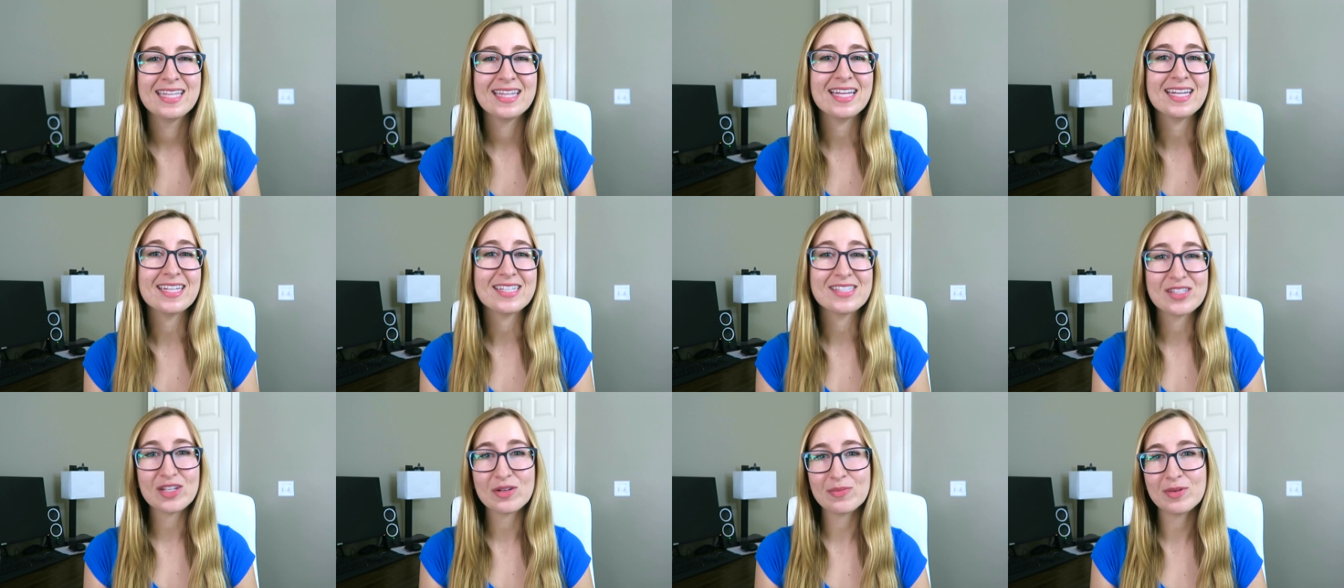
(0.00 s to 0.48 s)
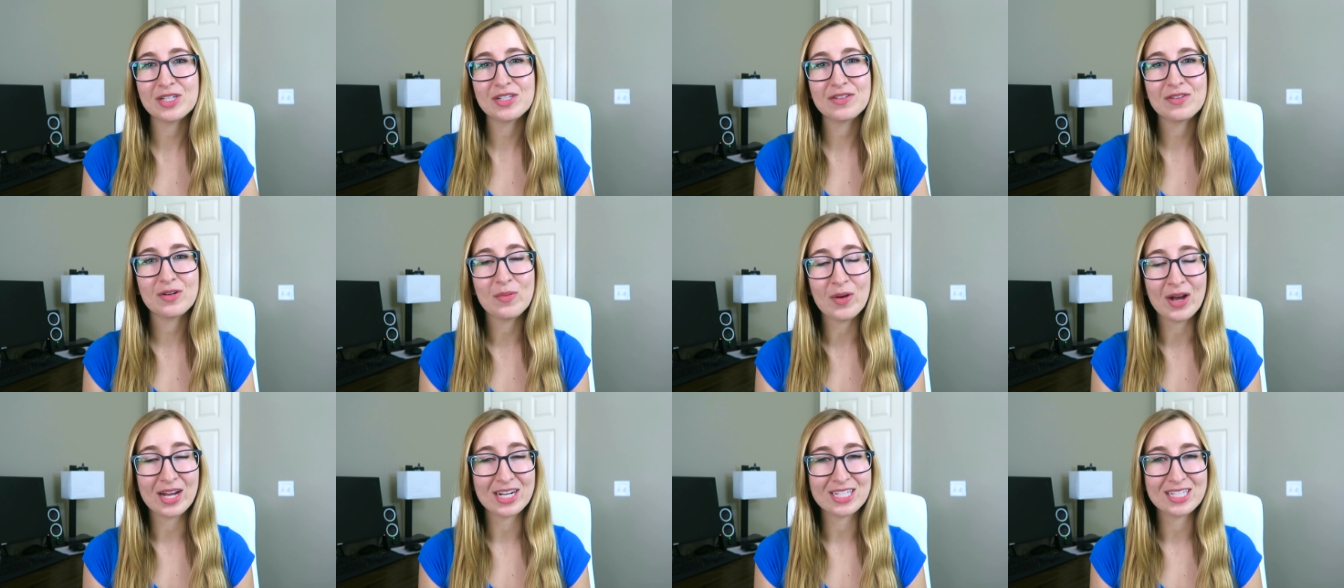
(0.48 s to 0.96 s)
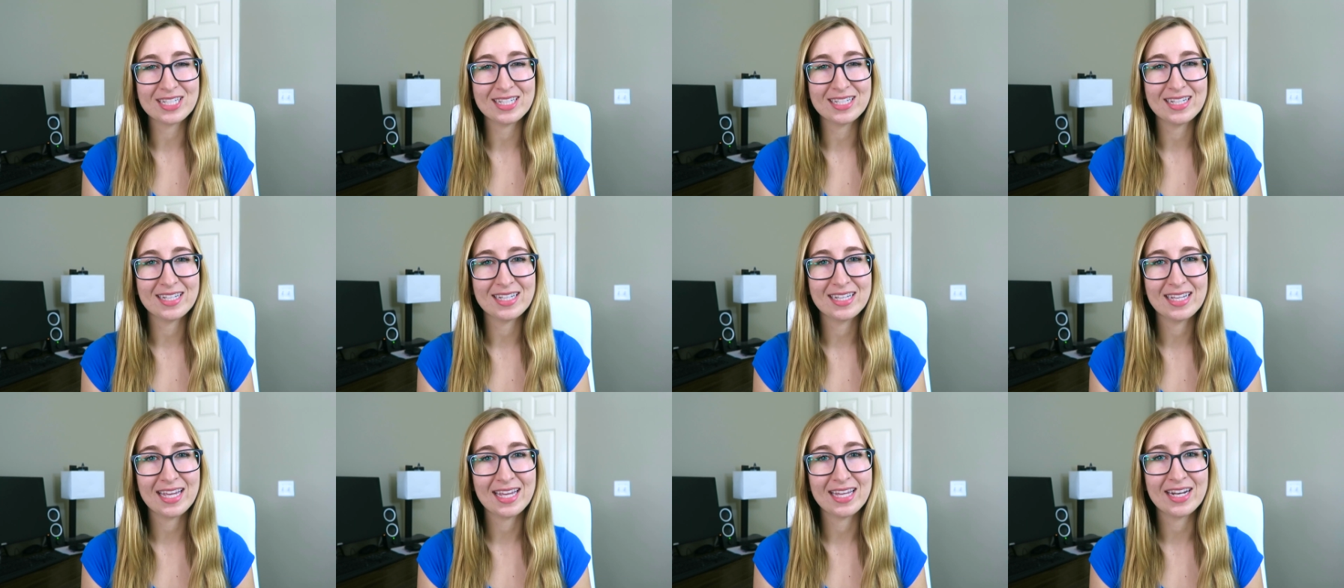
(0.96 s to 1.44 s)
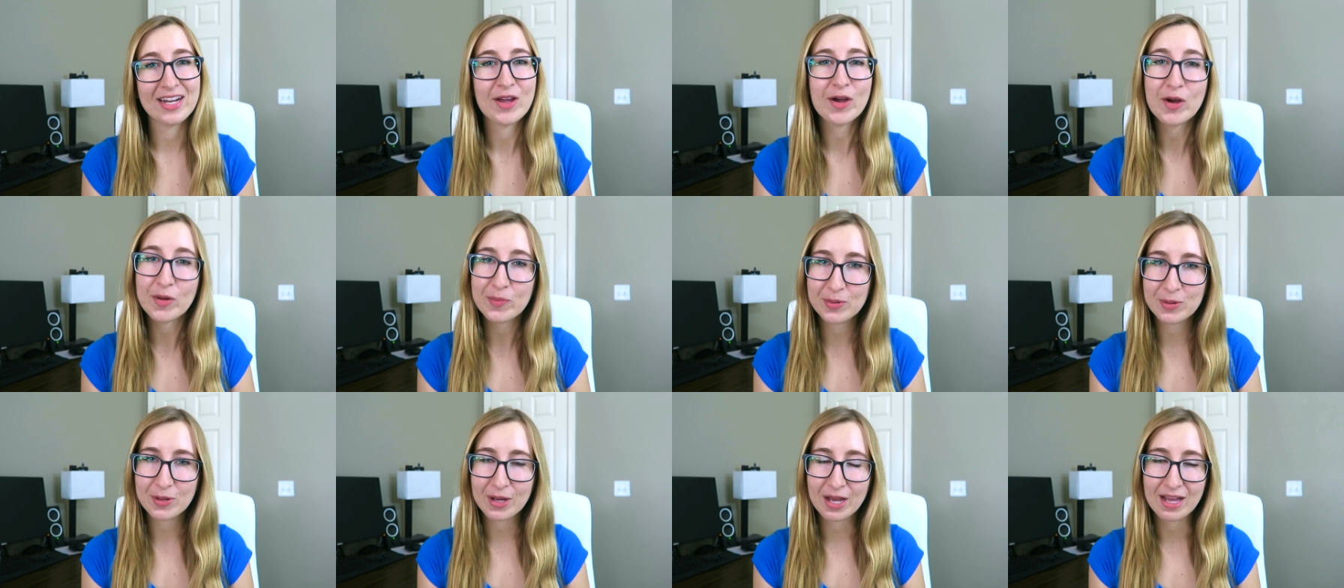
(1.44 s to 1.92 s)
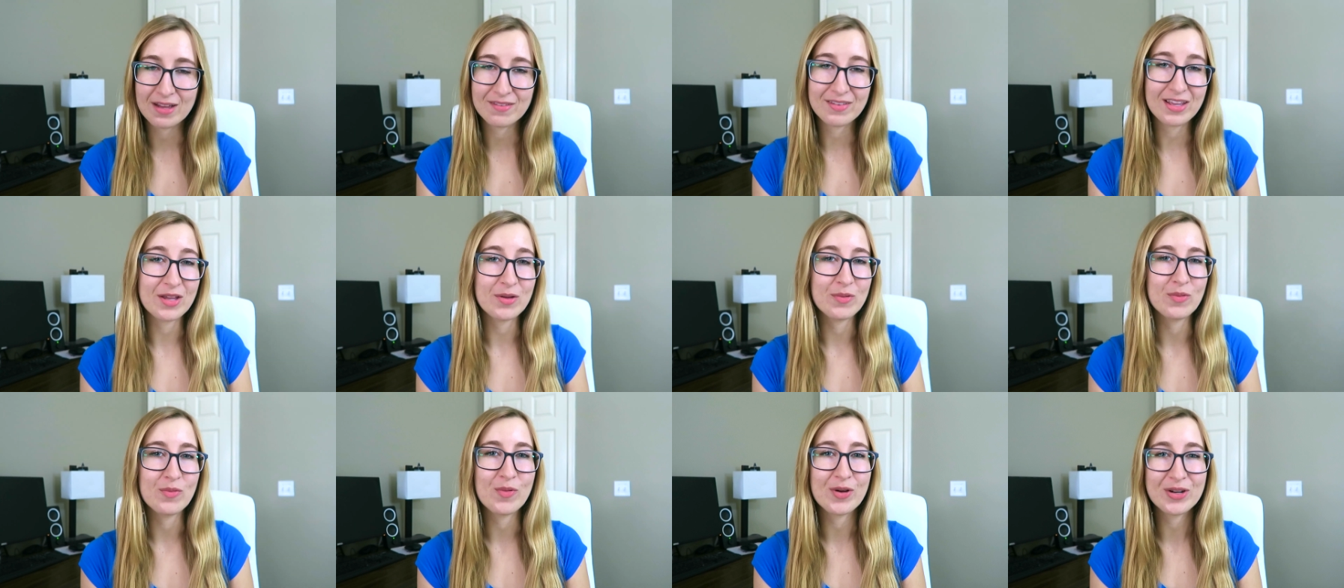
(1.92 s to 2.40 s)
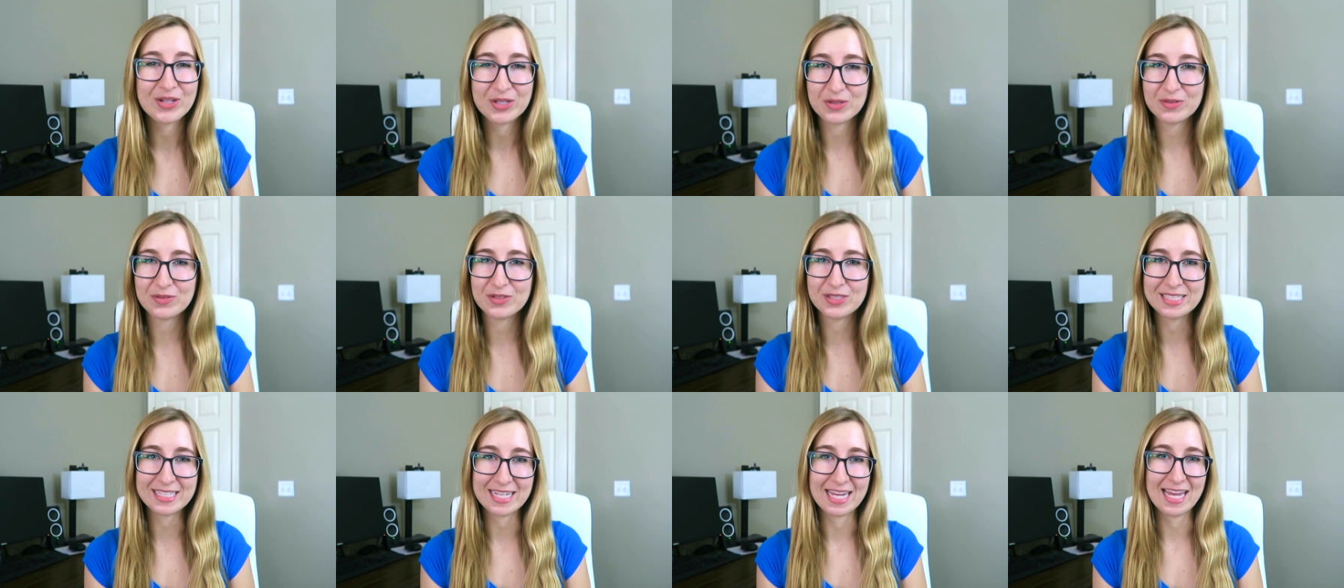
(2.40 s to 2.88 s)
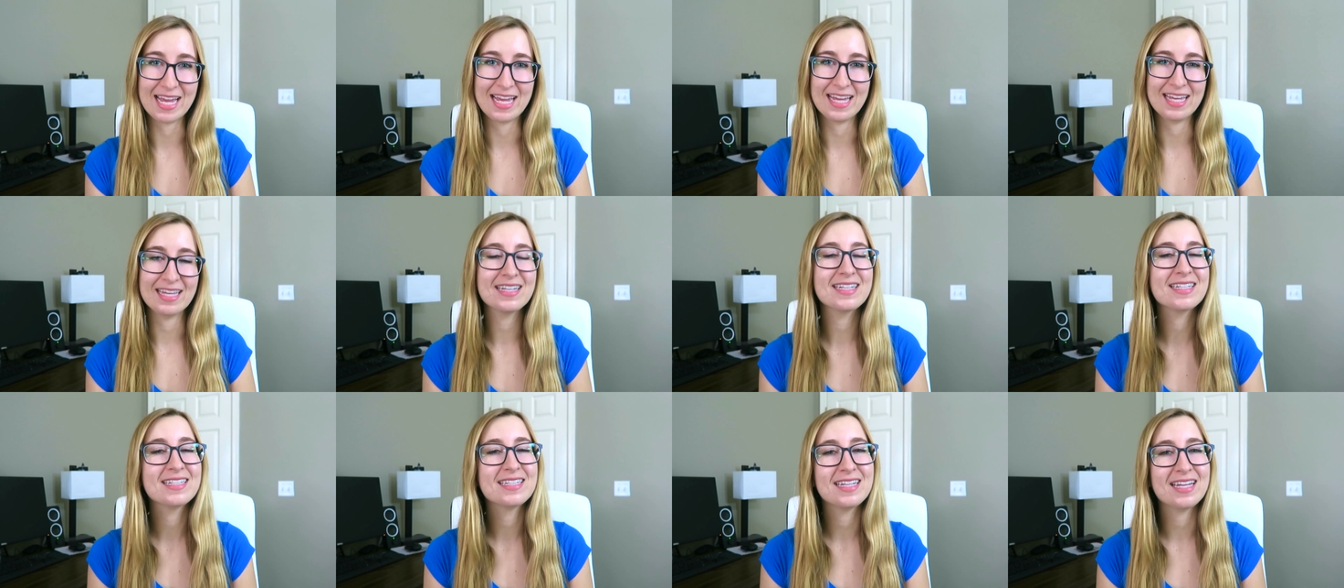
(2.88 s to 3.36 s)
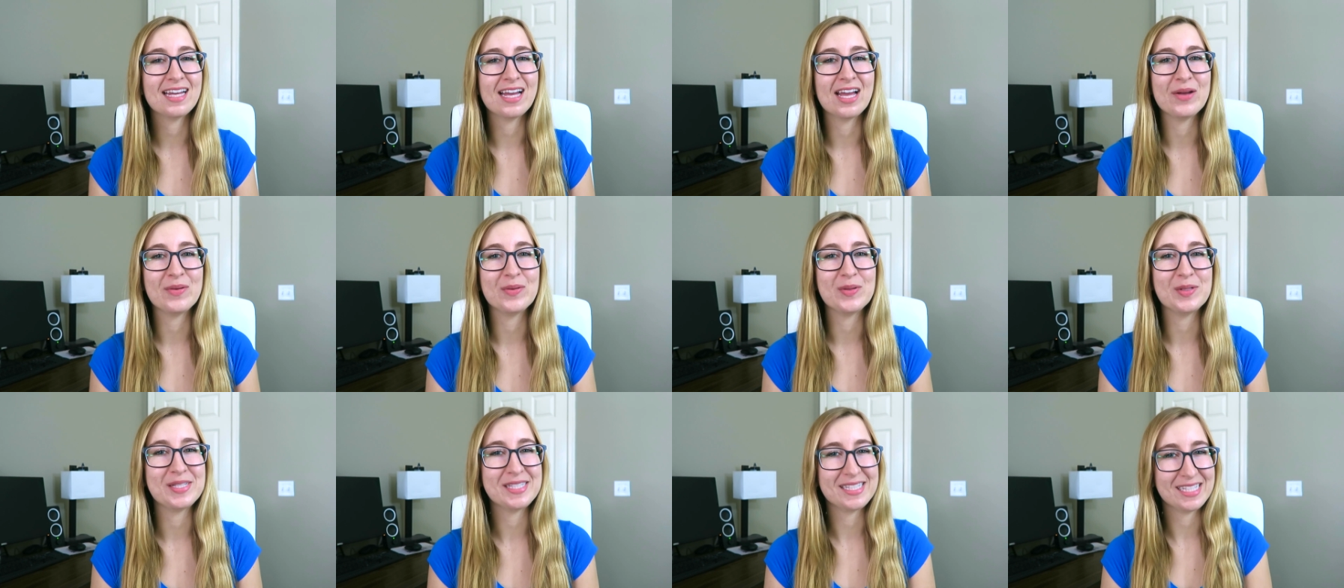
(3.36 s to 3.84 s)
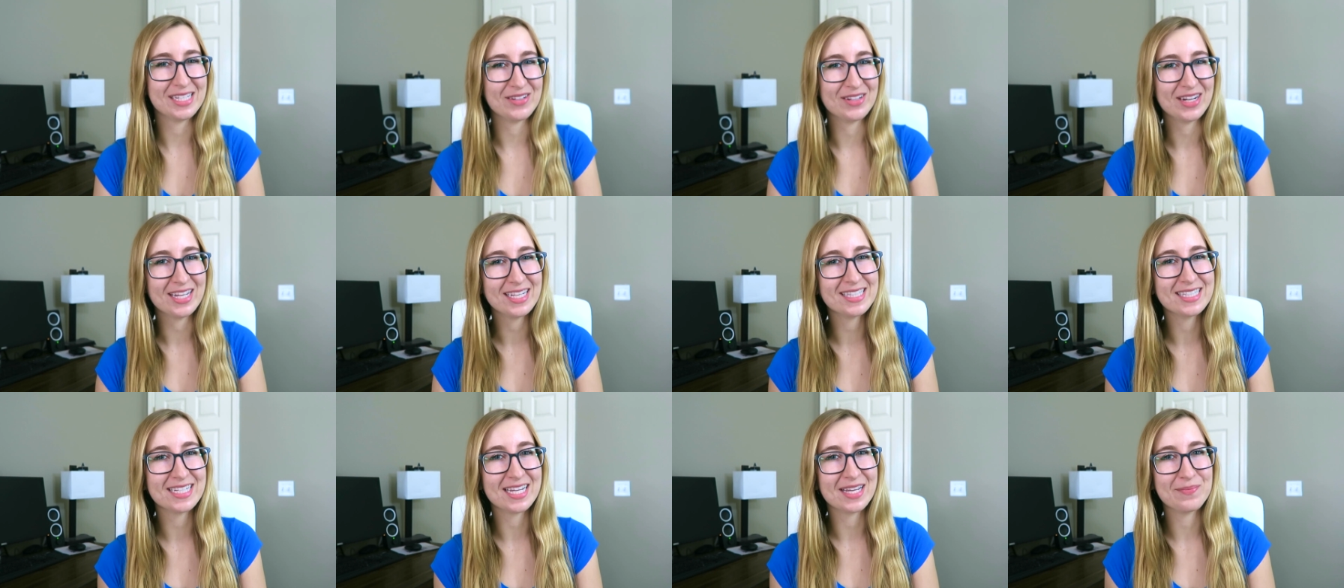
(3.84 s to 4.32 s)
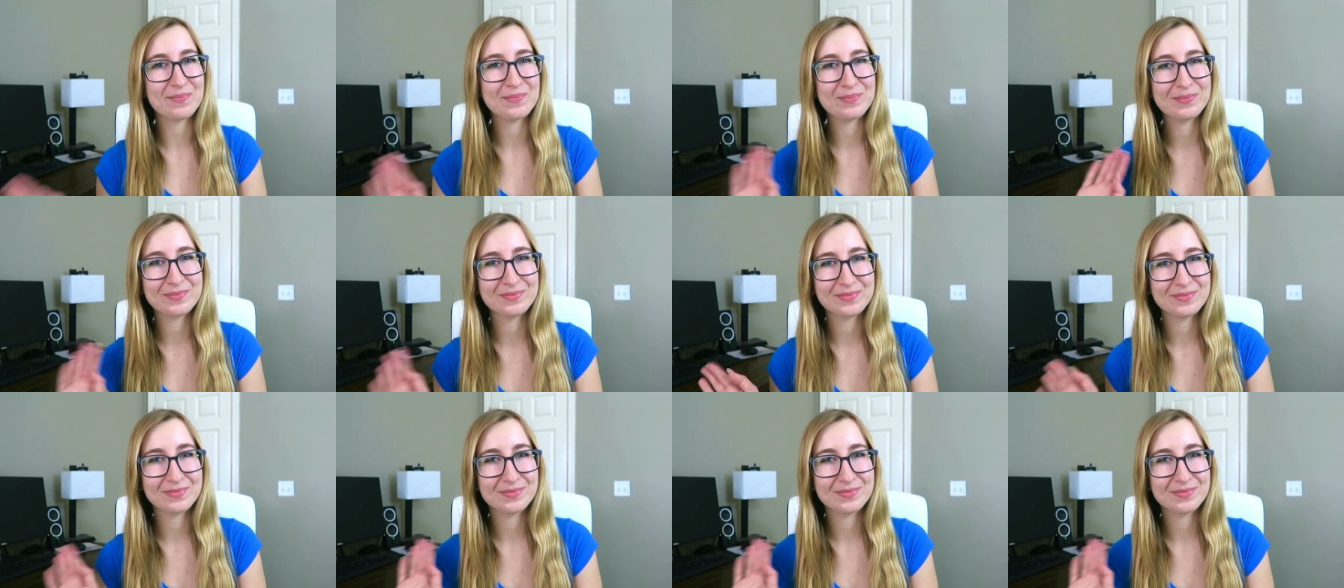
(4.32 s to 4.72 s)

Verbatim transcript: Thanks so much for watching, and I hope you have a wonderful day. I will see you next time.